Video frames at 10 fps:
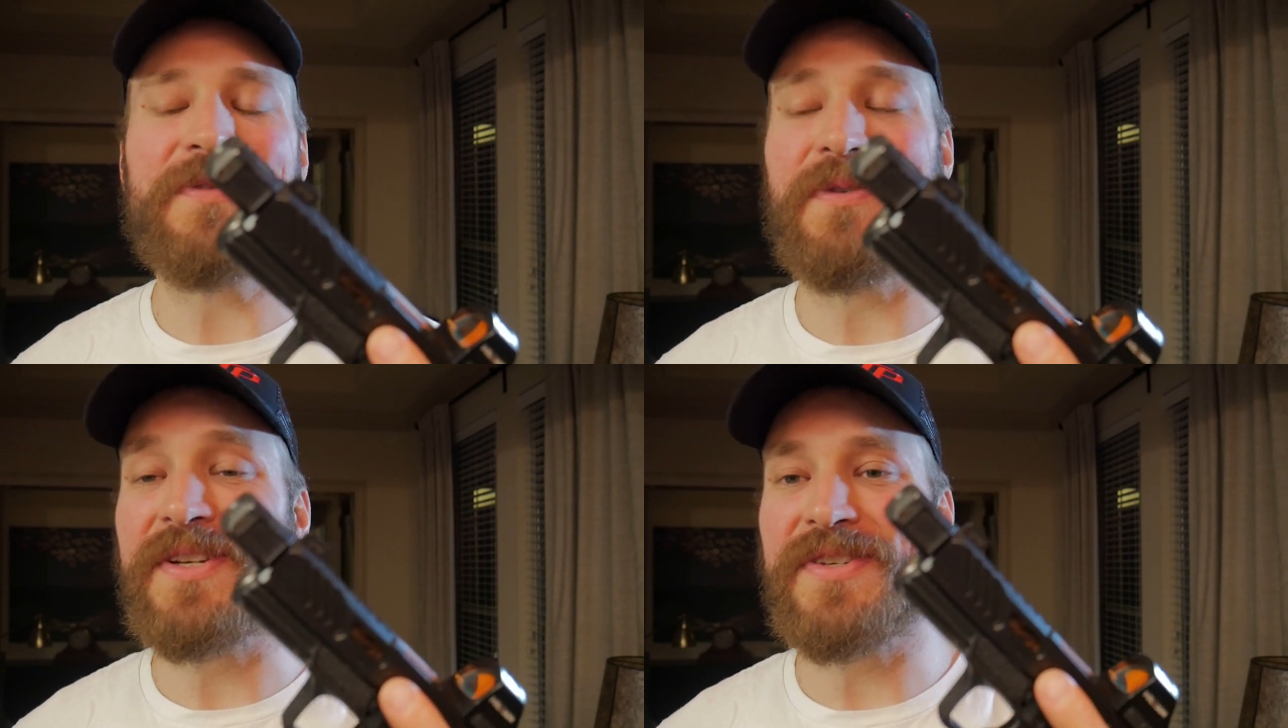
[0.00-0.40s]

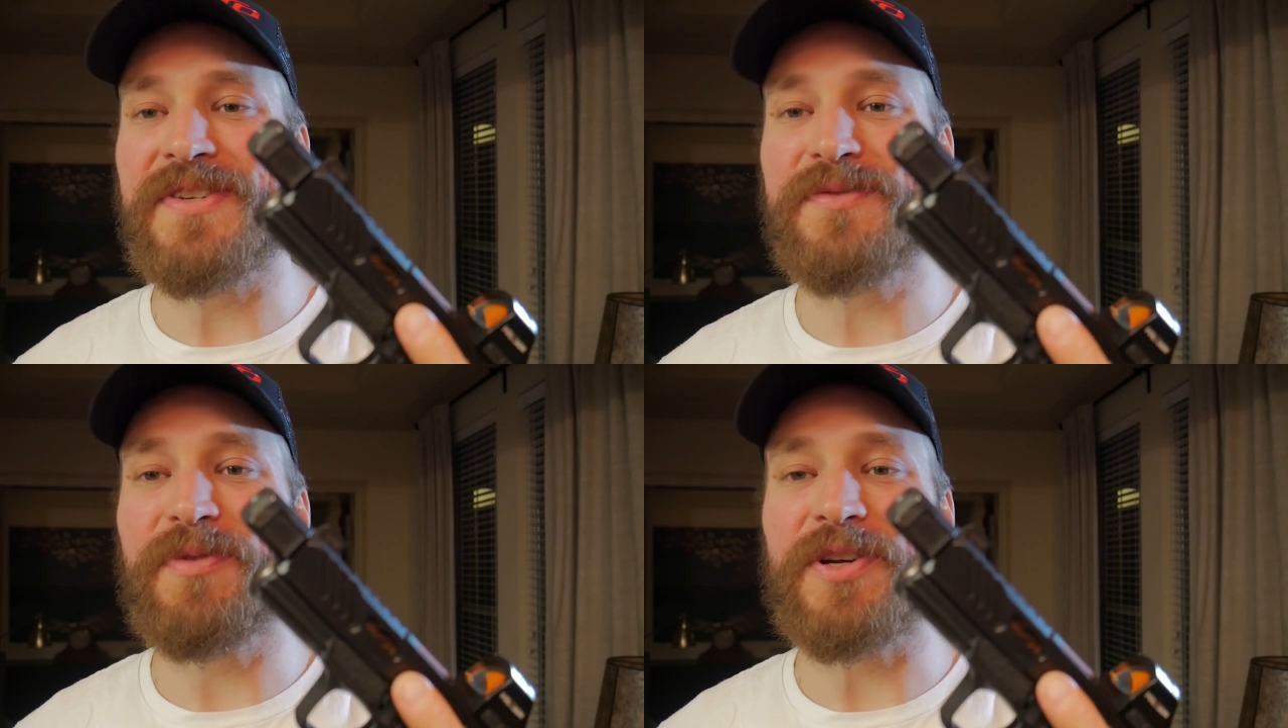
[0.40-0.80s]
which
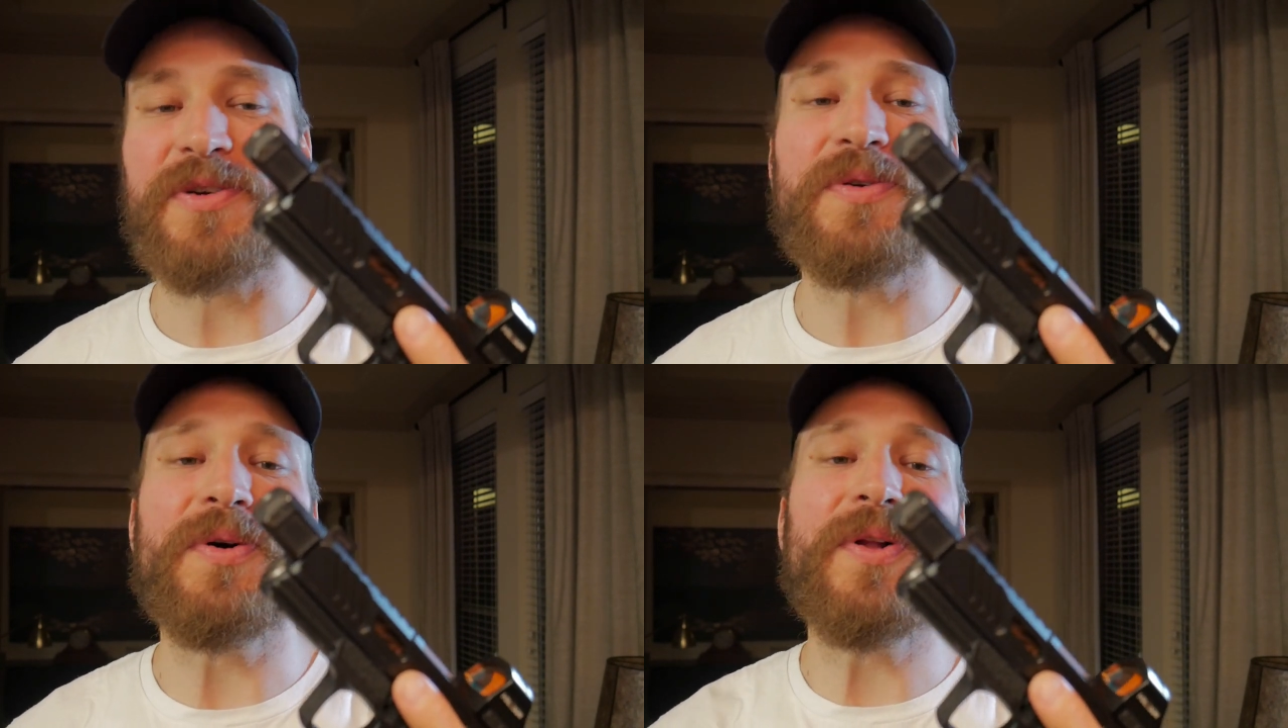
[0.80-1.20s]
is pretty
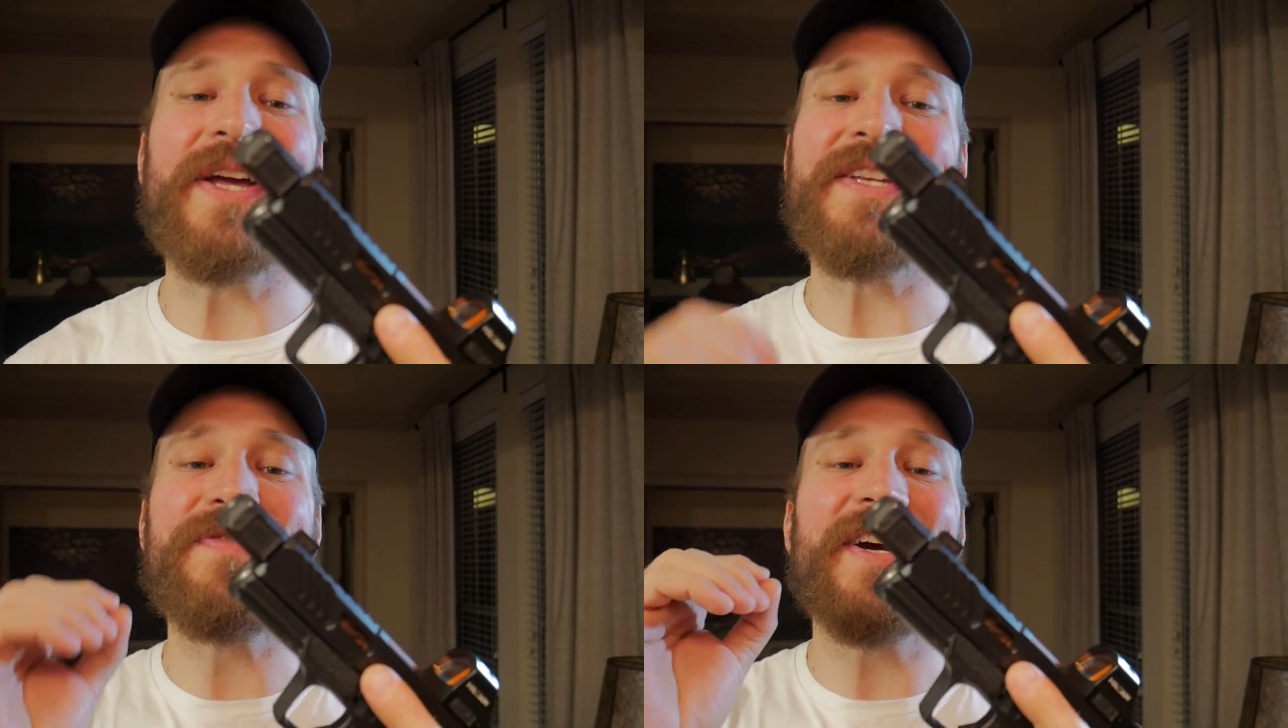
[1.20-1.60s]
cool.
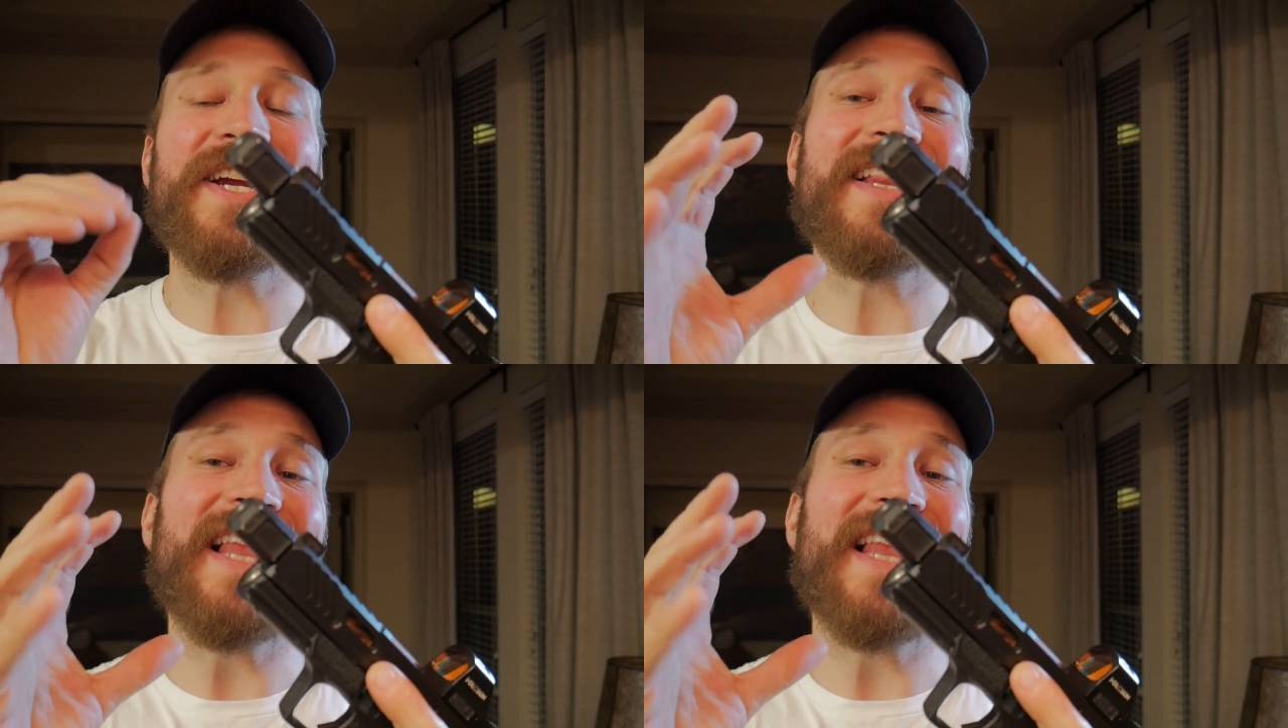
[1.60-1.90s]
It's very